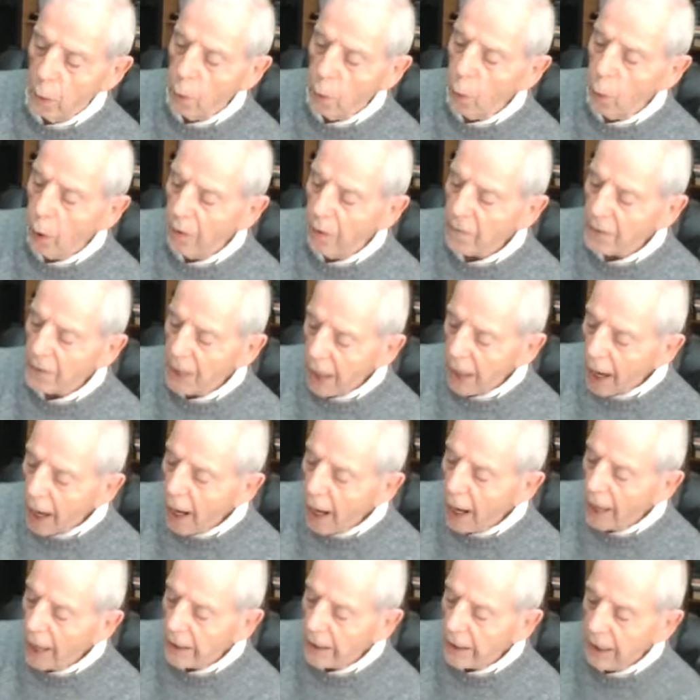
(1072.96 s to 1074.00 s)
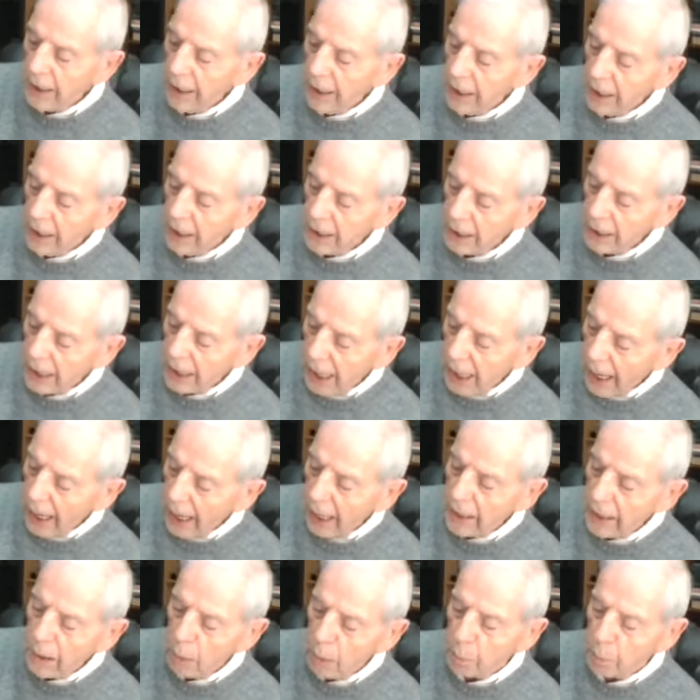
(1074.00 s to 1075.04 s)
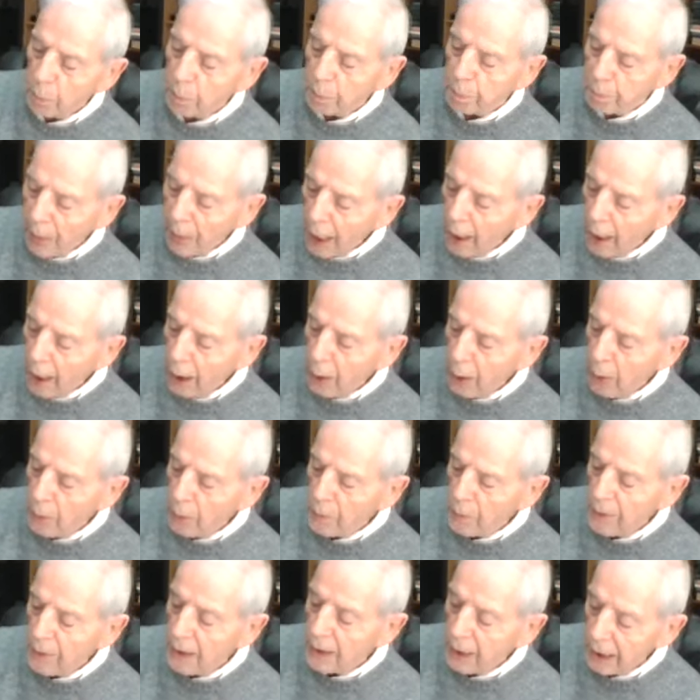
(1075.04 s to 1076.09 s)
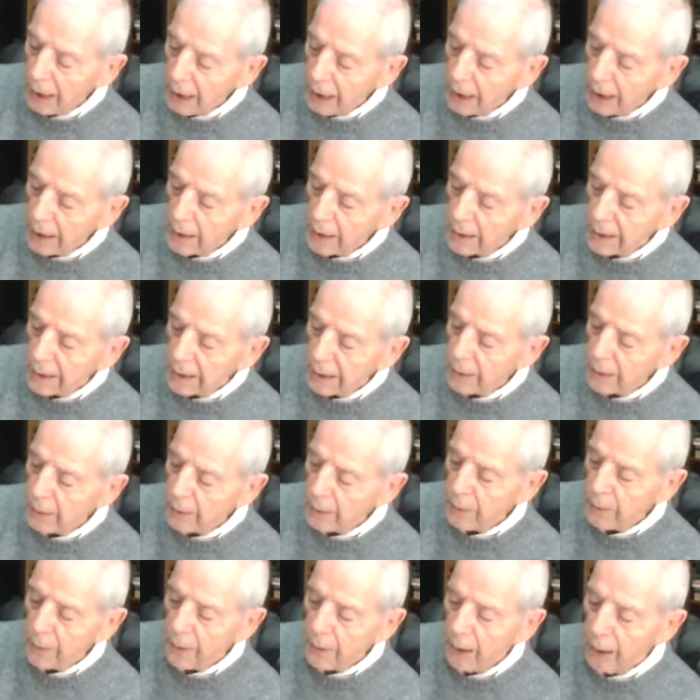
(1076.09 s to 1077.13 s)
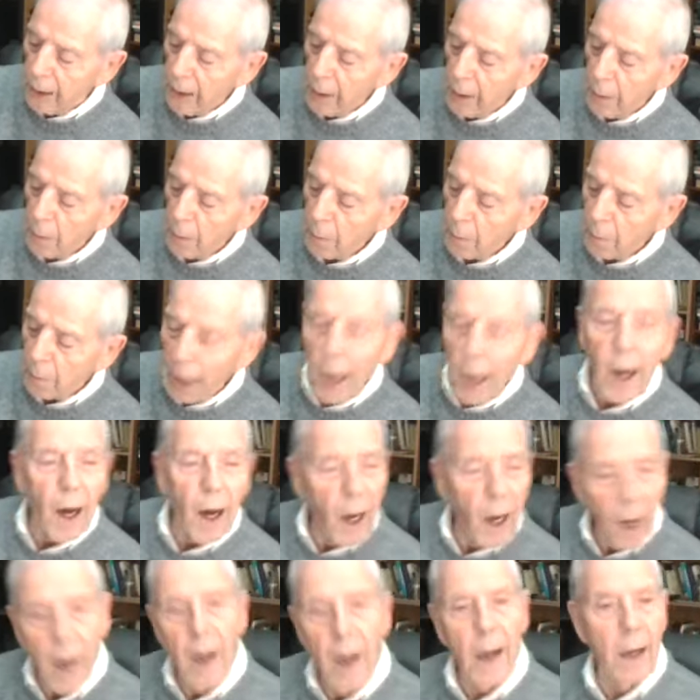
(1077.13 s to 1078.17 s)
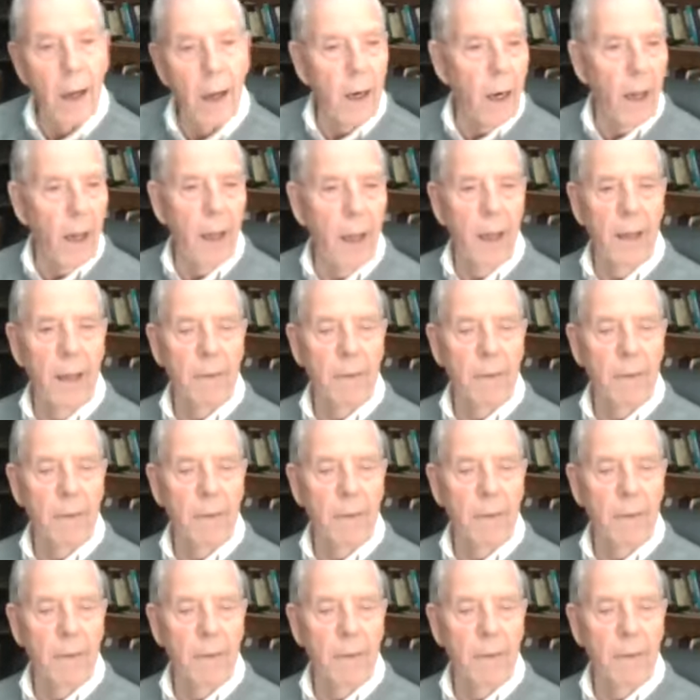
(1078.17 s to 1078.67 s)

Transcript: who have not yet bowed the knee to Baal.